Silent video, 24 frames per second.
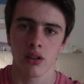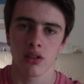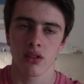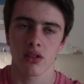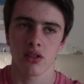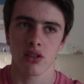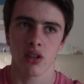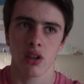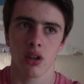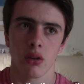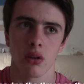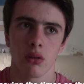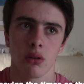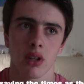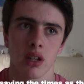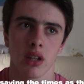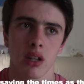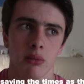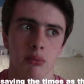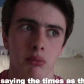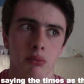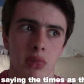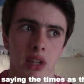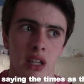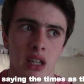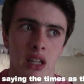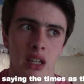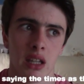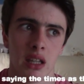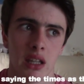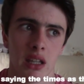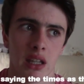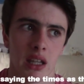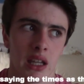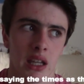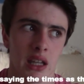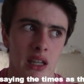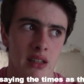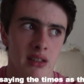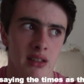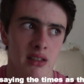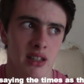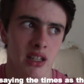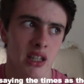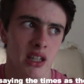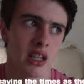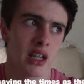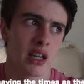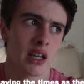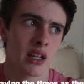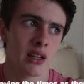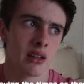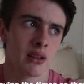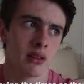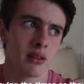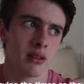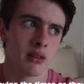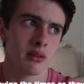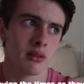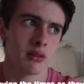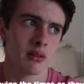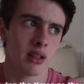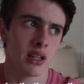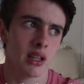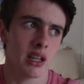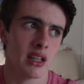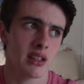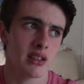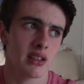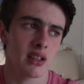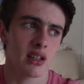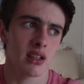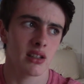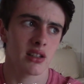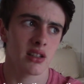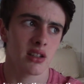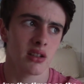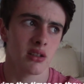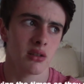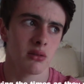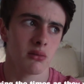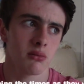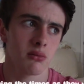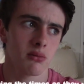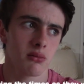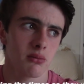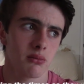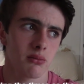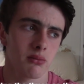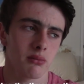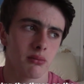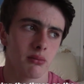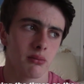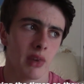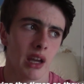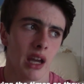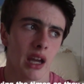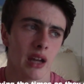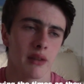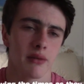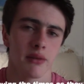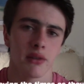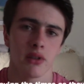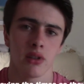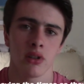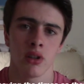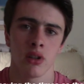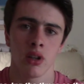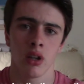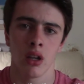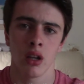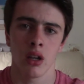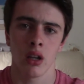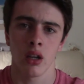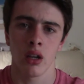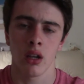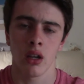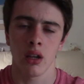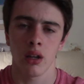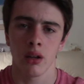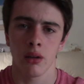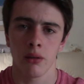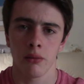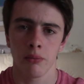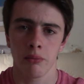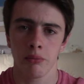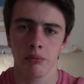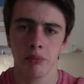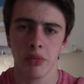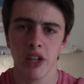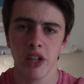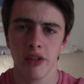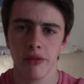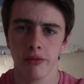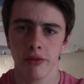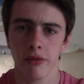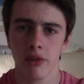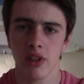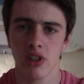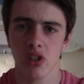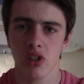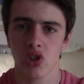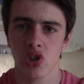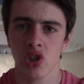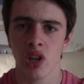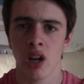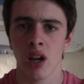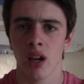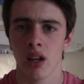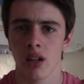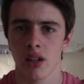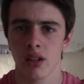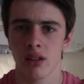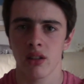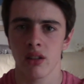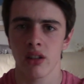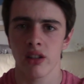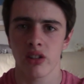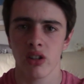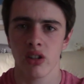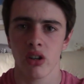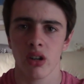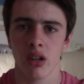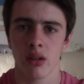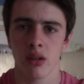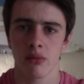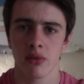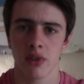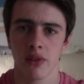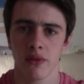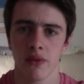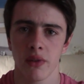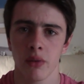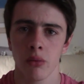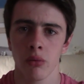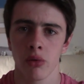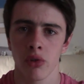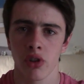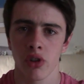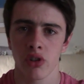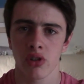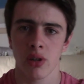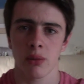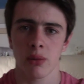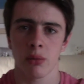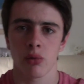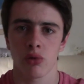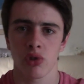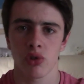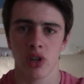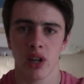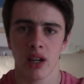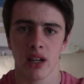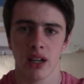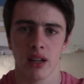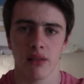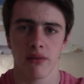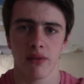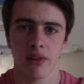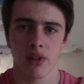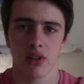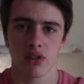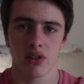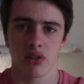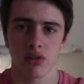so it can be easy and easier to have, and be free to check the times if you want to double check if it's